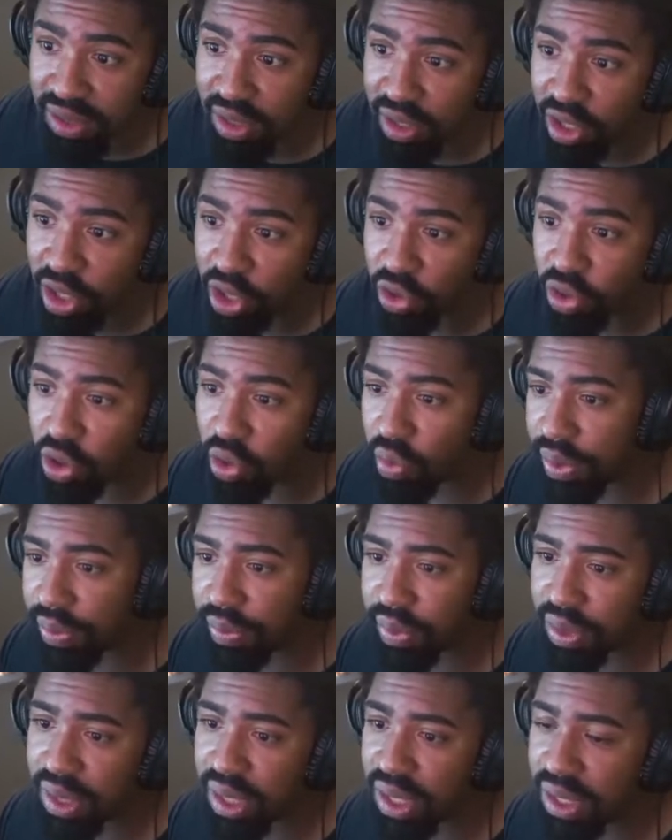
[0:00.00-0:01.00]
you know, knowing where
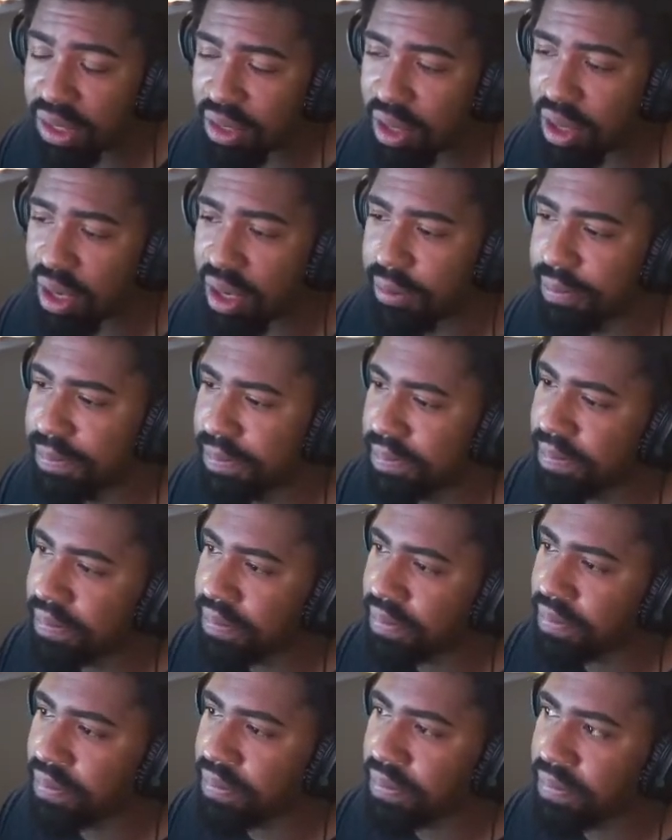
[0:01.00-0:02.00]
things are.
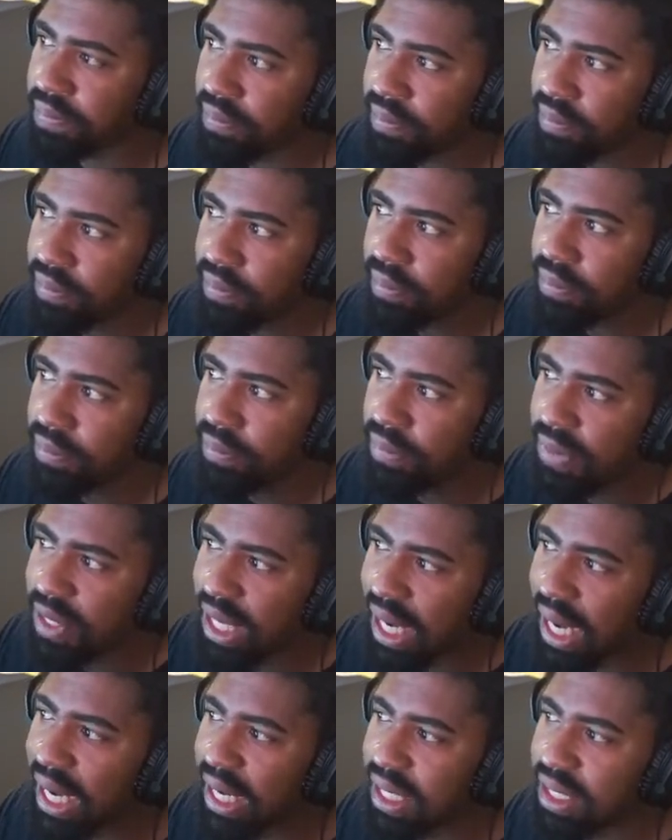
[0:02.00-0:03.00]

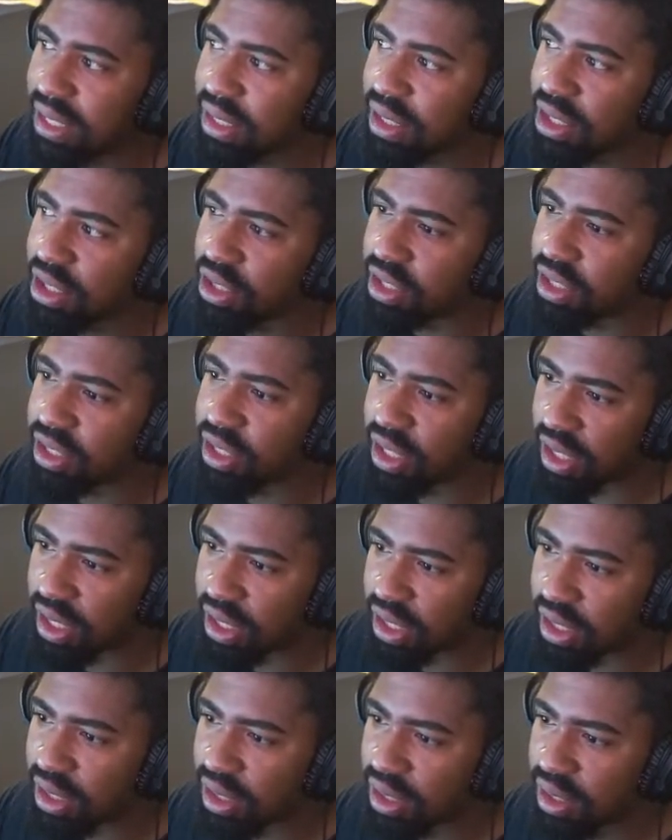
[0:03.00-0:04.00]
I could
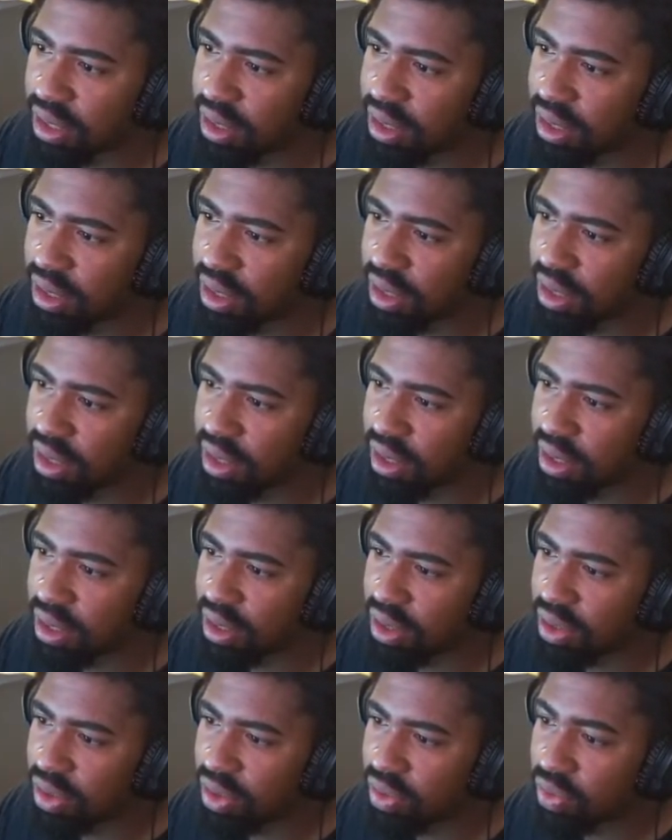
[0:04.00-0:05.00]
see,
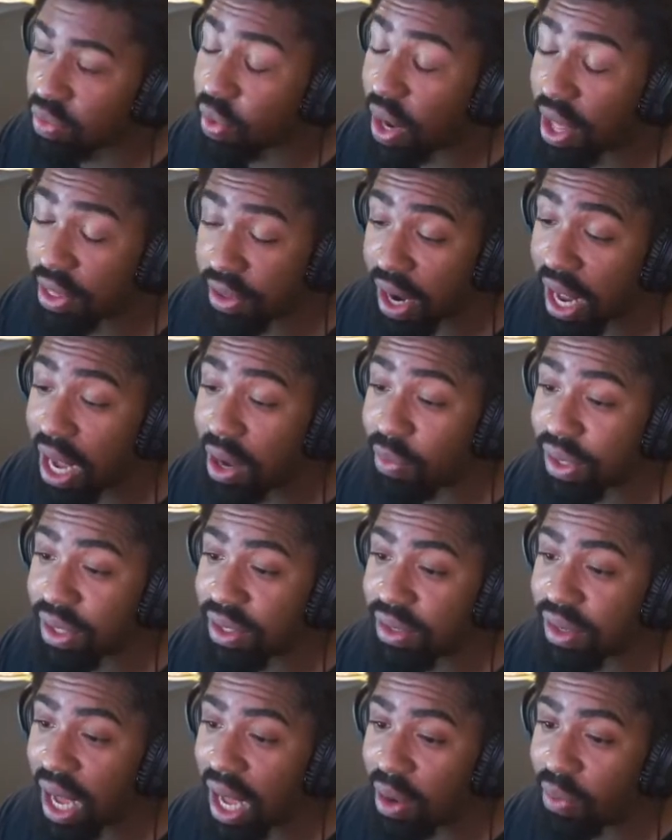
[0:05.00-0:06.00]
rather, I
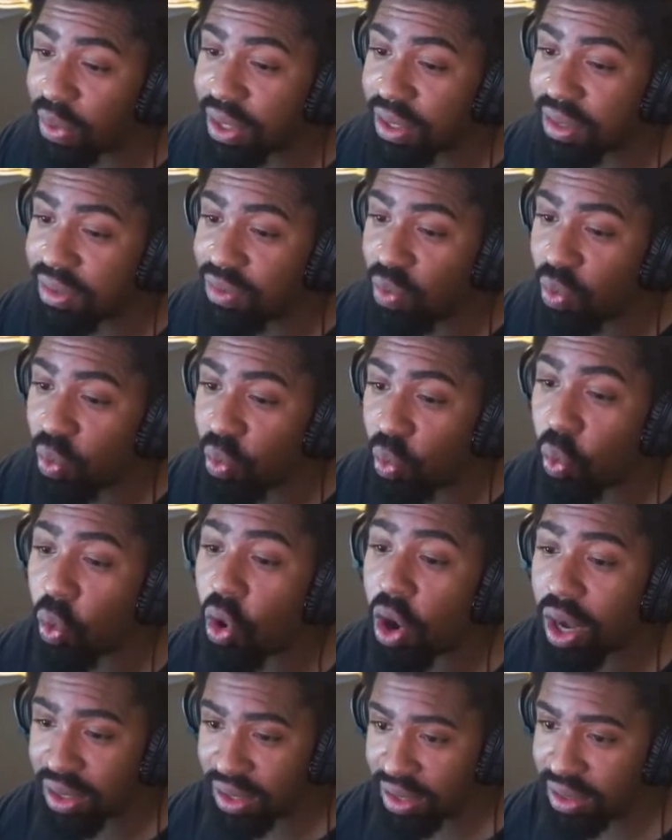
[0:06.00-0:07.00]
would
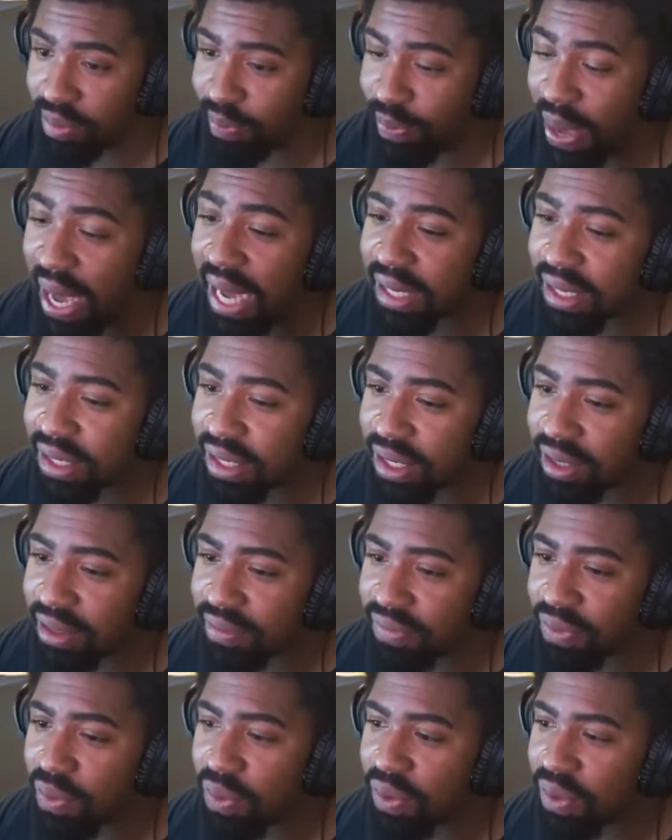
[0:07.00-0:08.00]
want badly
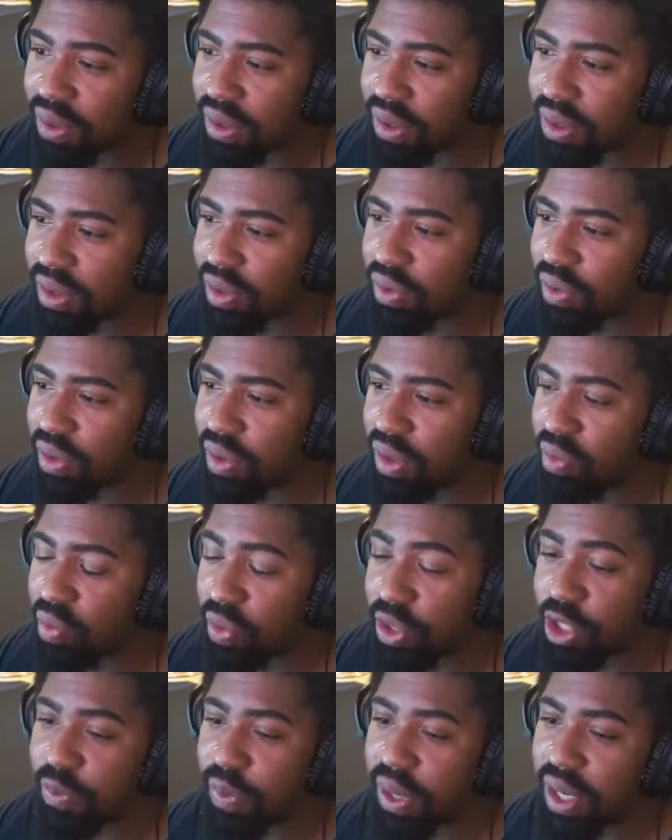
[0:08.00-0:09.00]
for
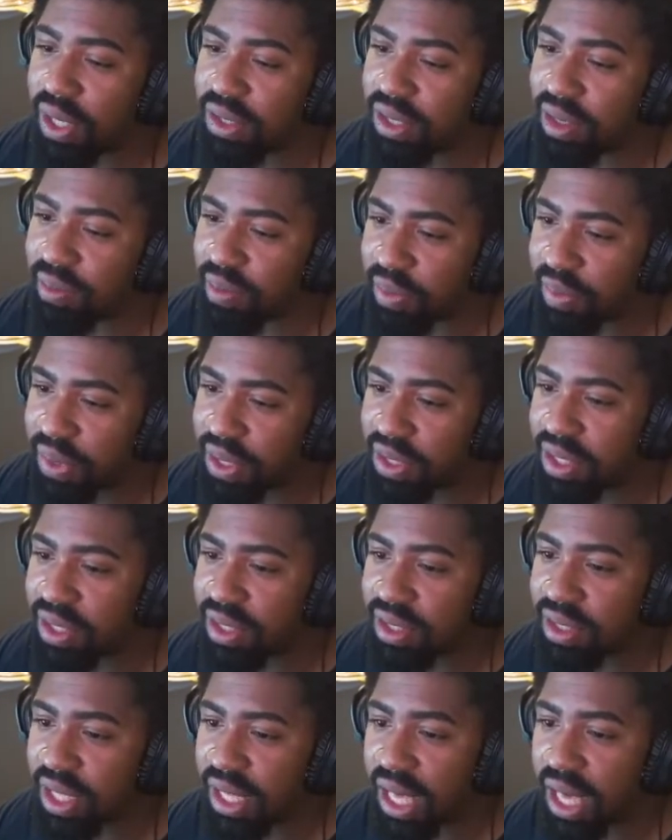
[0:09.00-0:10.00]
Respawn to implement this
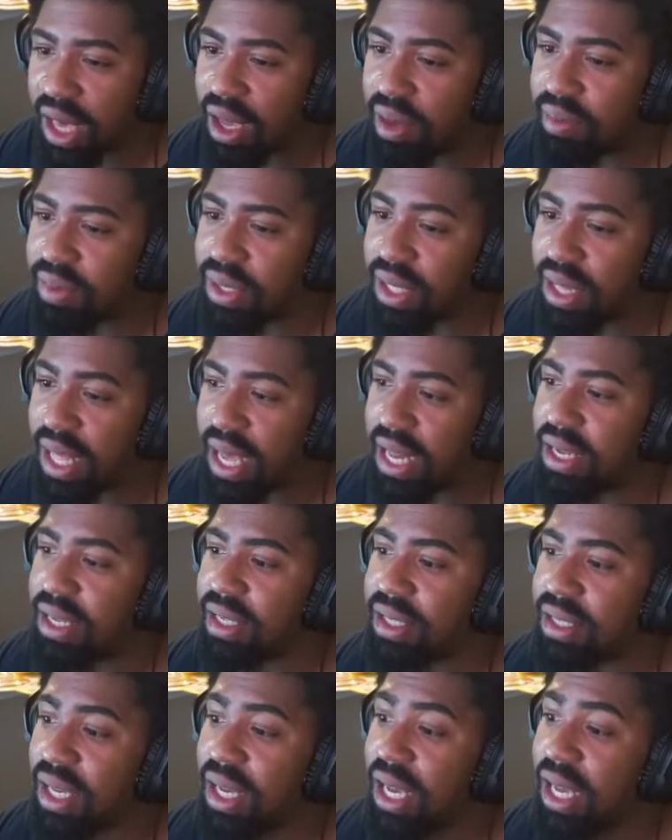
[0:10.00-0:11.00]
in the games, and that
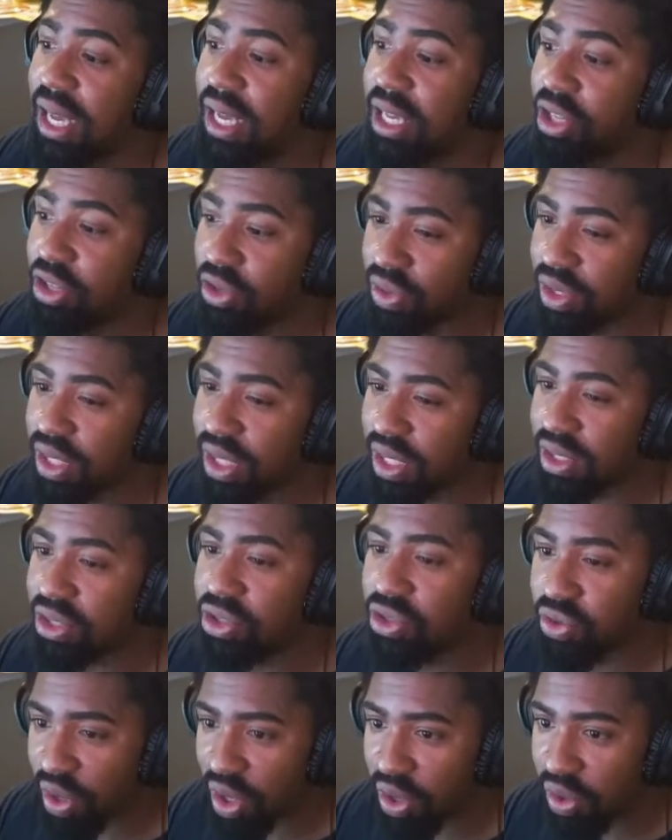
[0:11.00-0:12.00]
is using his
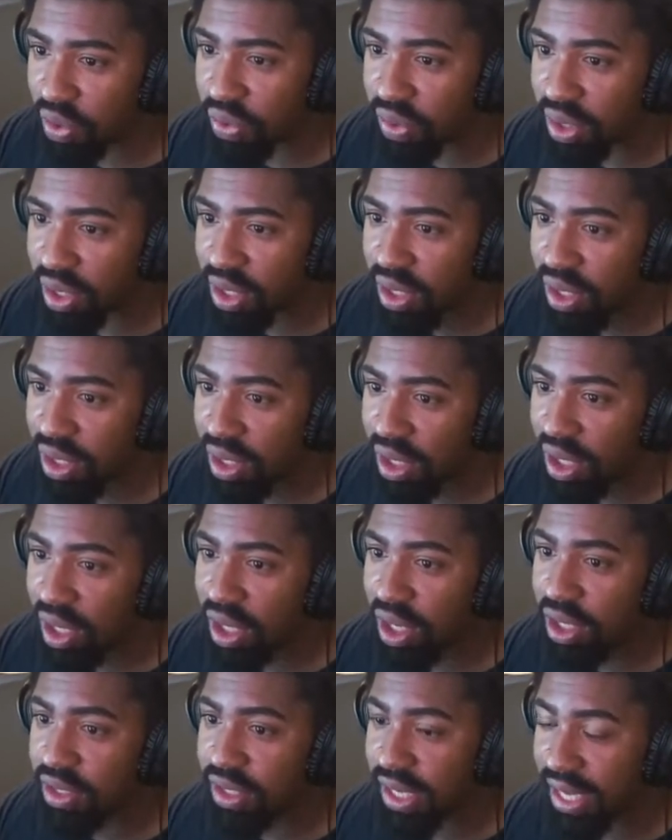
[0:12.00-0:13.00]
drone
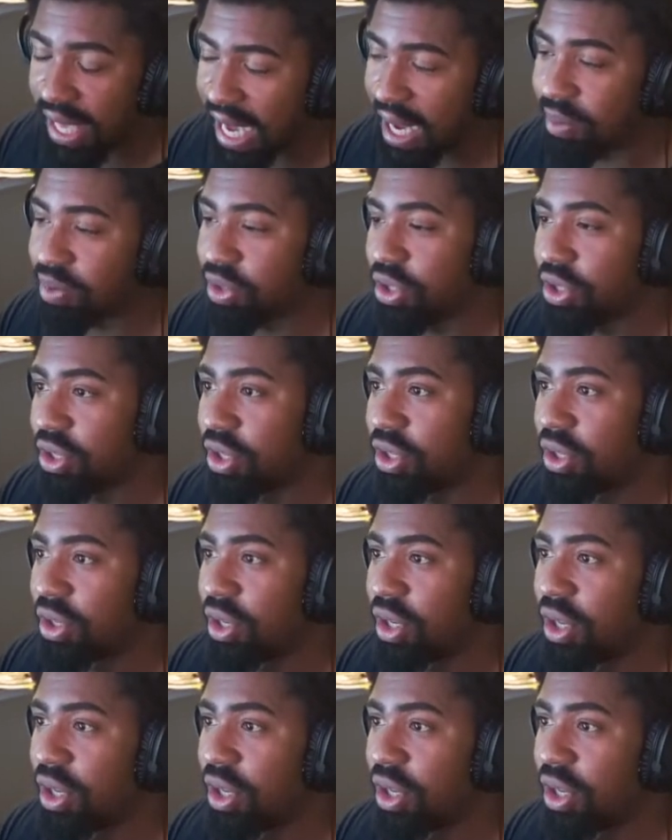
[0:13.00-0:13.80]
to capture